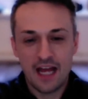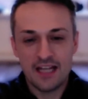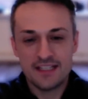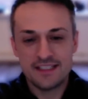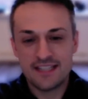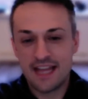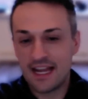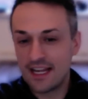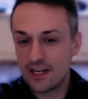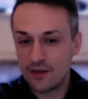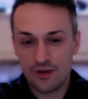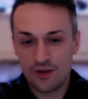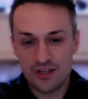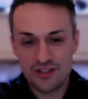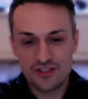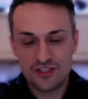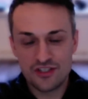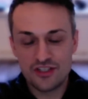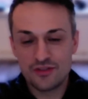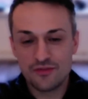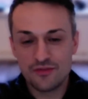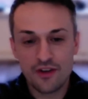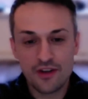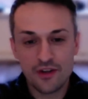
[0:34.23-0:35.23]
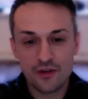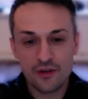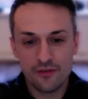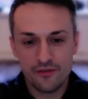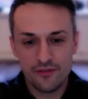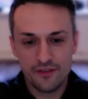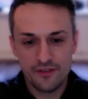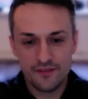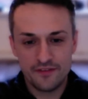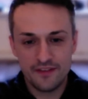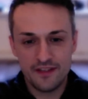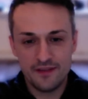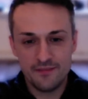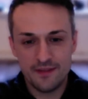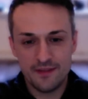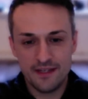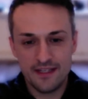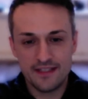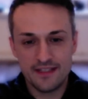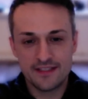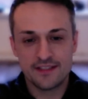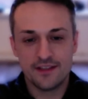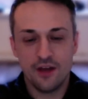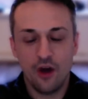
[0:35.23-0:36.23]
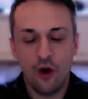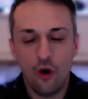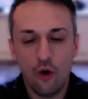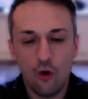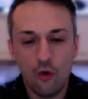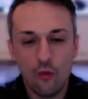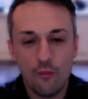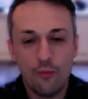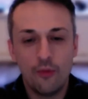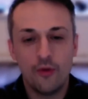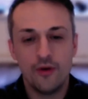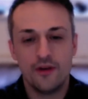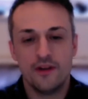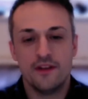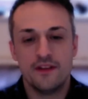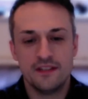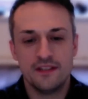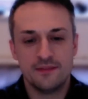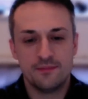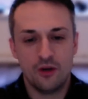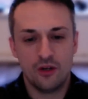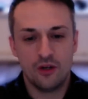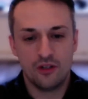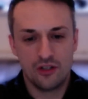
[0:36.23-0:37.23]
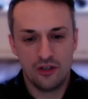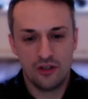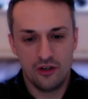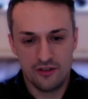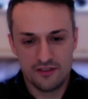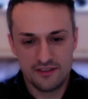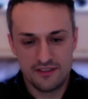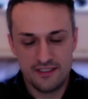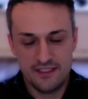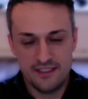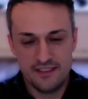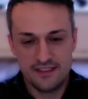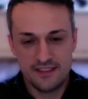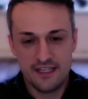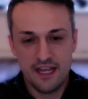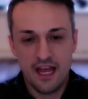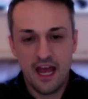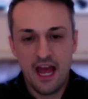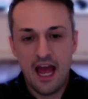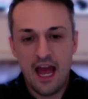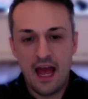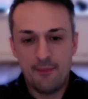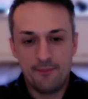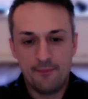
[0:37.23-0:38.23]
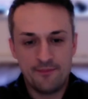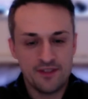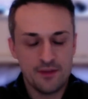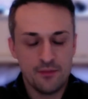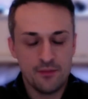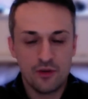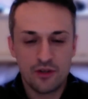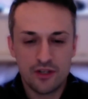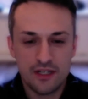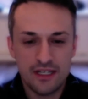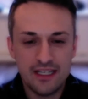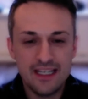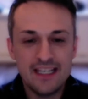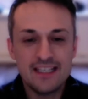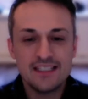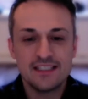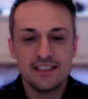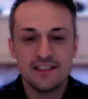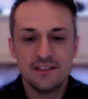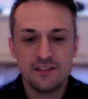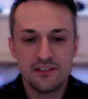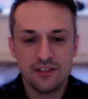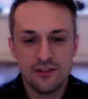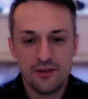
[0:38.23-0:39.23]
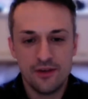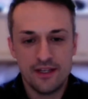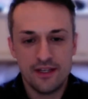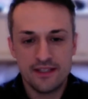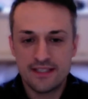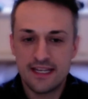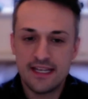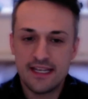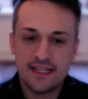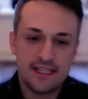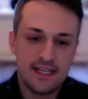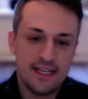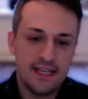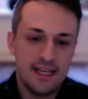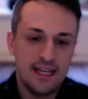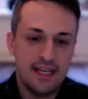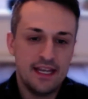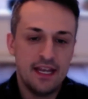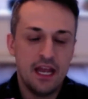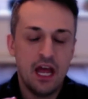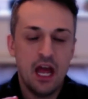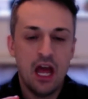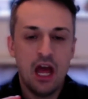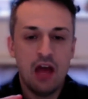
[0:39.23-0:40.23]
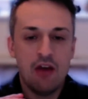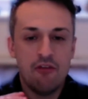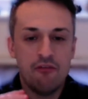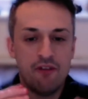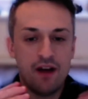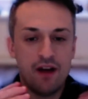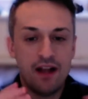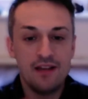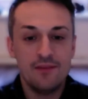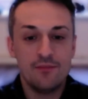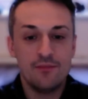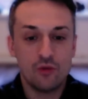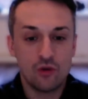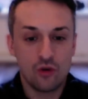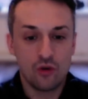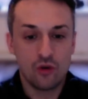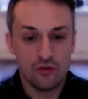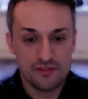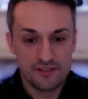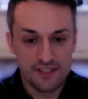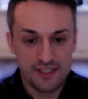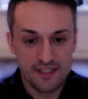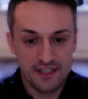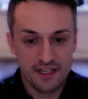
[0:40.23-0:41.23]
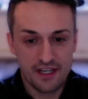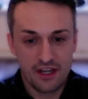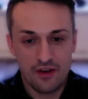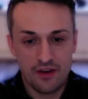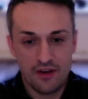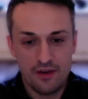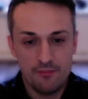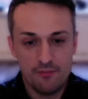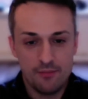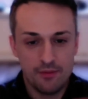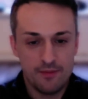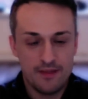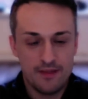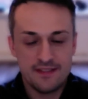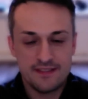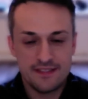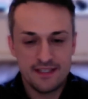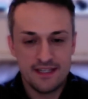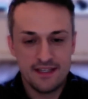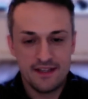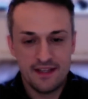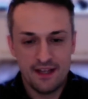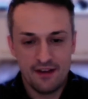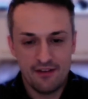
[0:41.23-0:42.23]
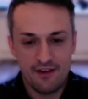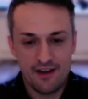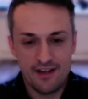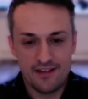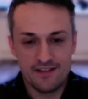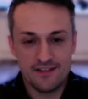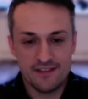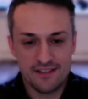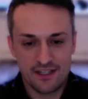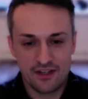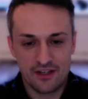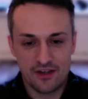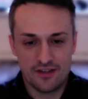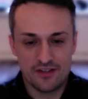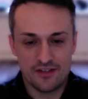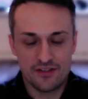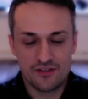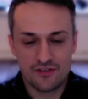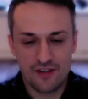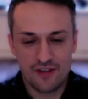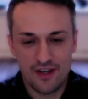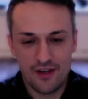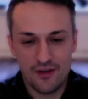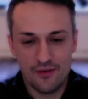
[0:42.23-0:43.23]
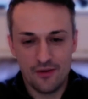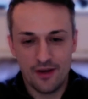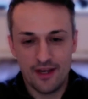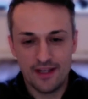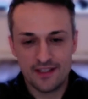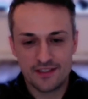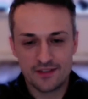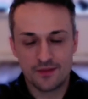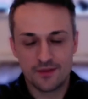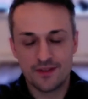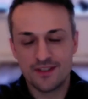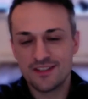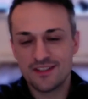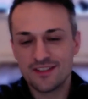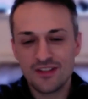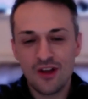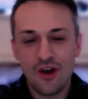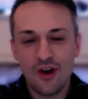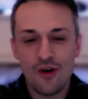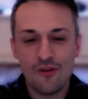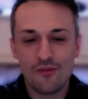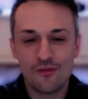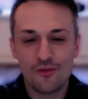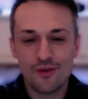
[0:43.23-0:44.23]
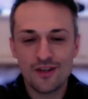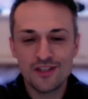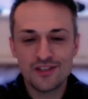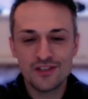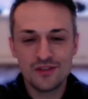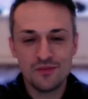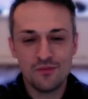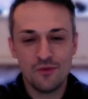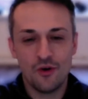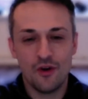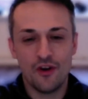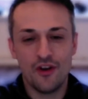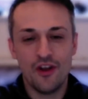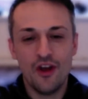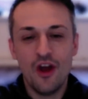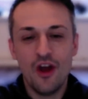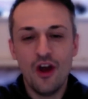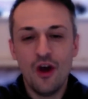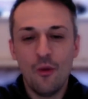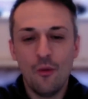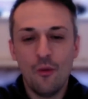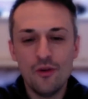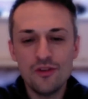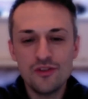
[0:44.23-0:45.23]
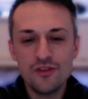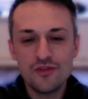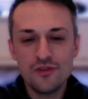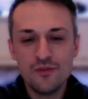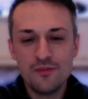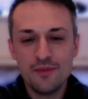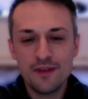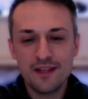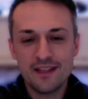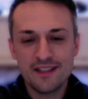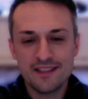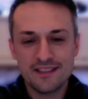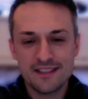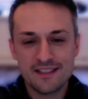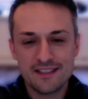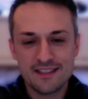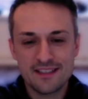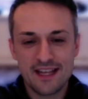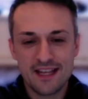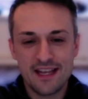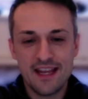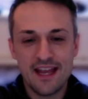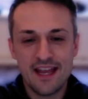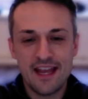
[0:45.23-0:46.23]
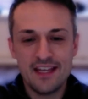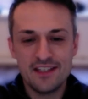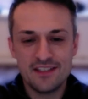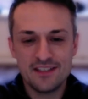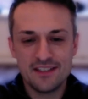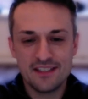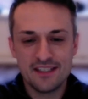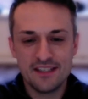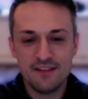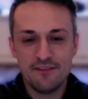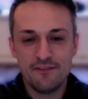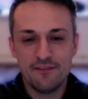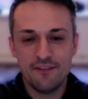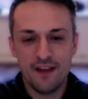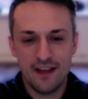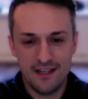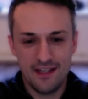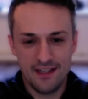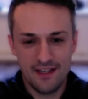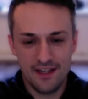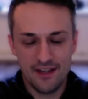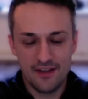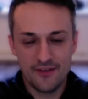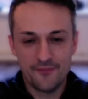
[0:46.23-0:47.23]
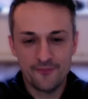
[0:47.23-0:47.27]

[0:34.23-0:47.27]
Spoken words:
10 questions. We've only got 15 minutes. The whole point of this podcast is someone can listen to it, take in valuable content and go and implement it in their agency kind of straight away. So we're going to start off question one. What's your biggest estate agency failure?